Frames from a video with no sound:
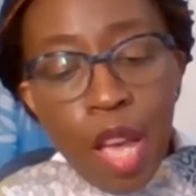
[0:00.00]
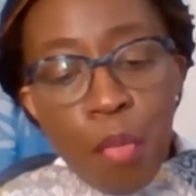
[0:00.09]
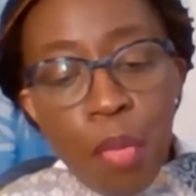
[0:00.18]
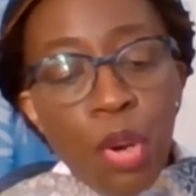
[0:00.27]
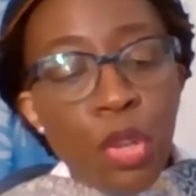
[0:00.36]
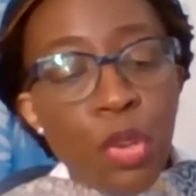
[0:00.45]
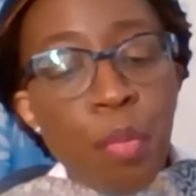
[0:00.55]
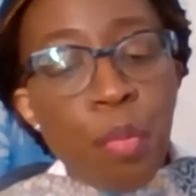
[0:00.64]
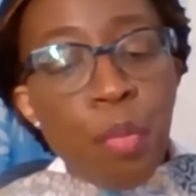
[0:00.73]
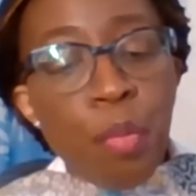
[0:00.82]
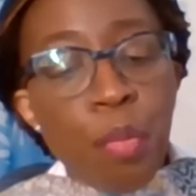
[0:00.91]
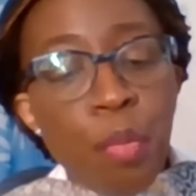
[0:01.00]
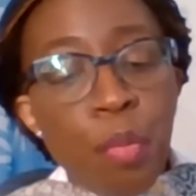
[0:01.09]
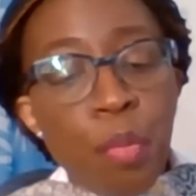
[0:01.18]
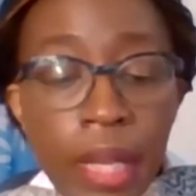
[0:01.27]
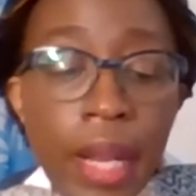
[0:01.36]
But what you may
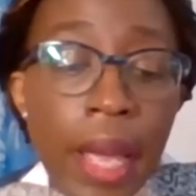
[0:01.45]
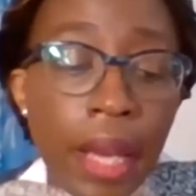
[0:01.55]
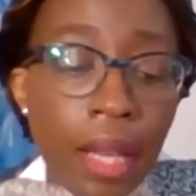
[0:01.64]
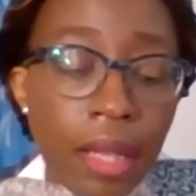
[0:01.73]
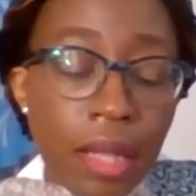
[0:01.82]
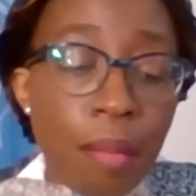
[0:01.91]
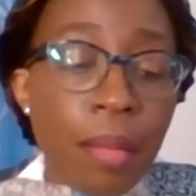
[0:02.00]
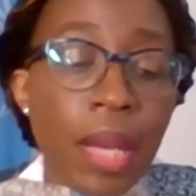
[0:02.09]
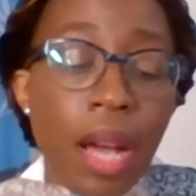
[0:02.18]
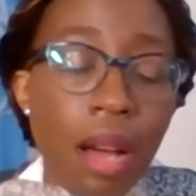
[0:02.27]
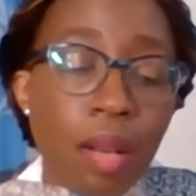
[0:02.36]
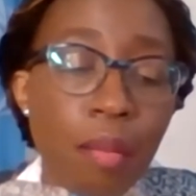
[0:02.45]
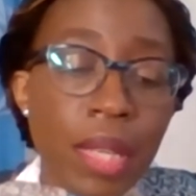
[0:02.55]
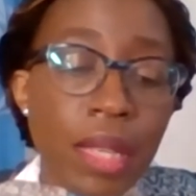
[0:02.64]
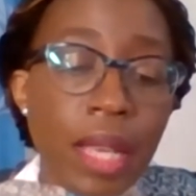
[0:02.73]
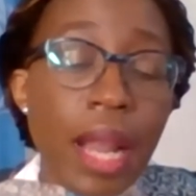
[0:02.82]
do, and there are some
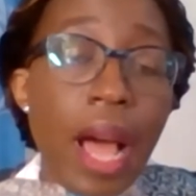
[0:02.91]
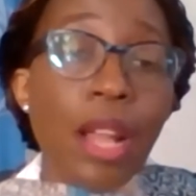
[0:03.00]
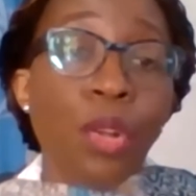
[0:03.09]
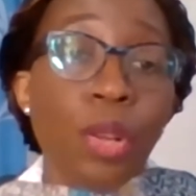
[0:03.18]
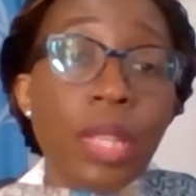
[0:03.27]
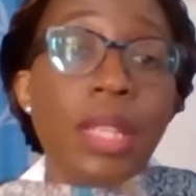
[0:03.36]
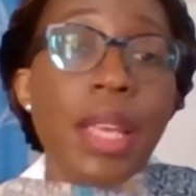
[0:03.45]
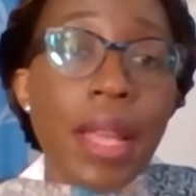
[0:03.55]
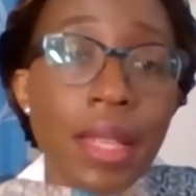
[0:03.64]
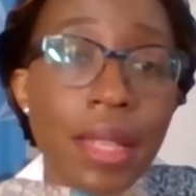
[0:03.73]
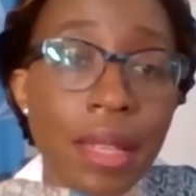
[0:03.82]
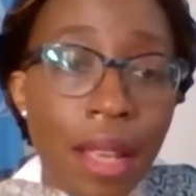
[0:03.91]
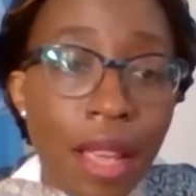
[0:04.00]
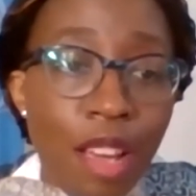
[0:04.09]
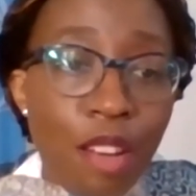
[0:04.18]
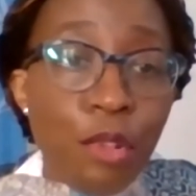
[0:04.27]
economies that are not yet
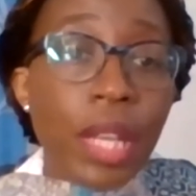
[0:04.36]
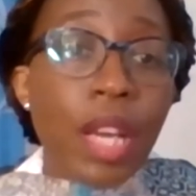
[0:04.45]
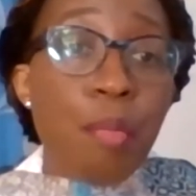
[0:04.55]
fully